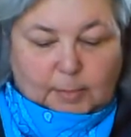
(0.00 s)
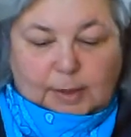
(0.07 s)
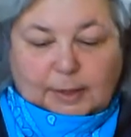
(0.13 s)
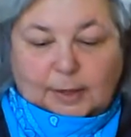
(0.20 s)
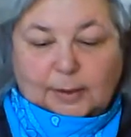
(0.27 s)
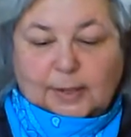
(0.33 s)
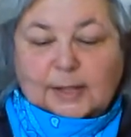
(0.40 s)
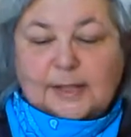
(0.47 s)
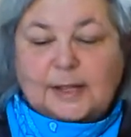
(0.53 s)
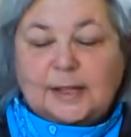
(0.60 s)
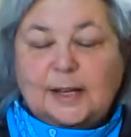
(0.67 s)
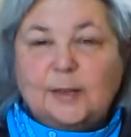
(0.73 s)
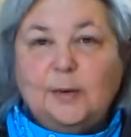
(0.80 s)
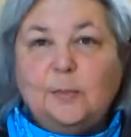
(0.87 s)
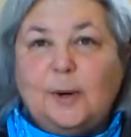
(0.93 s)
But there is
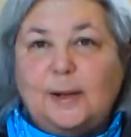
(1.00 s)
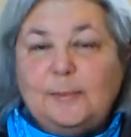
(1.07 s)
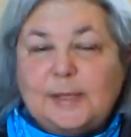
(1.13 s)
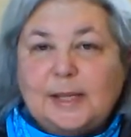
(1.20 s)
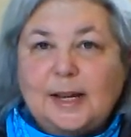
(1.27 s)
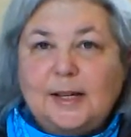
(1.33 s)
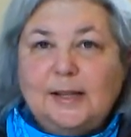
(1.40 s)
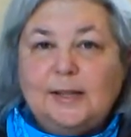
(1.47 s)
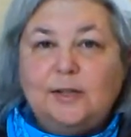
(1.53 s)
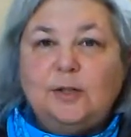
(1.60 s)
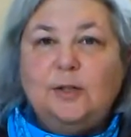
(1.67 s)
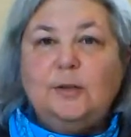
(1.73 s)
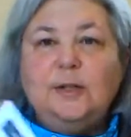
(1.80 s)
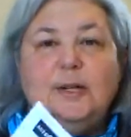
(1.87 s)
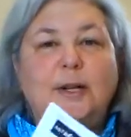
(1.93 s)
another website that
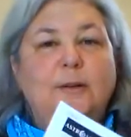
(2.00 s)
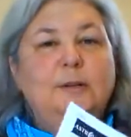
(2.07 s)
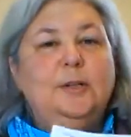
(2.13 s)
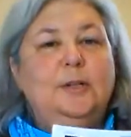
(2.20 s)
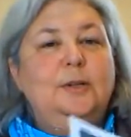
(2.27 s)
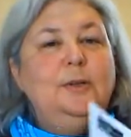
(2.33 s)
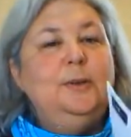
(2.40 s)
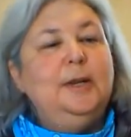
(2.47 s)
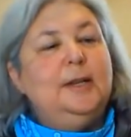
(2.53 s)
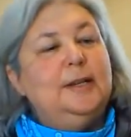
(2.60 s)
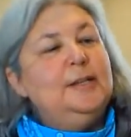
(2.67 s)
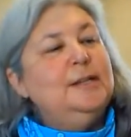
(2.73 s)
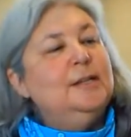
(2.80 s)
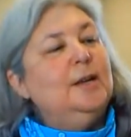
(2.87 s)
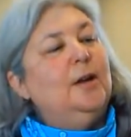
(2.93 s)
you can go to, and
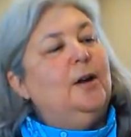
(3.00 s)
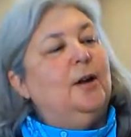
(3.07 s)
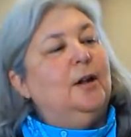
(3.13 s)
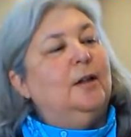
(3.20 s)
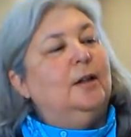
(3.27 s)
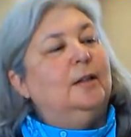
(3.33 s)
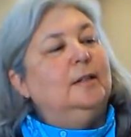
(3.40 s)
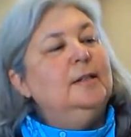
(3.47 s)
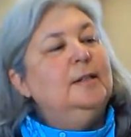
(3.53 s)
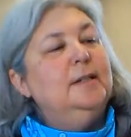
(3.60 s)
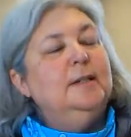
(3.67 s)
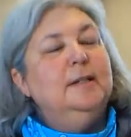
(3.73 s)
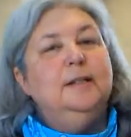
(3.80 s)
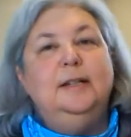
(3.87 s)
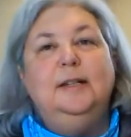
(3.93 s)
it's
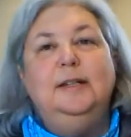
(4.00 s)
called,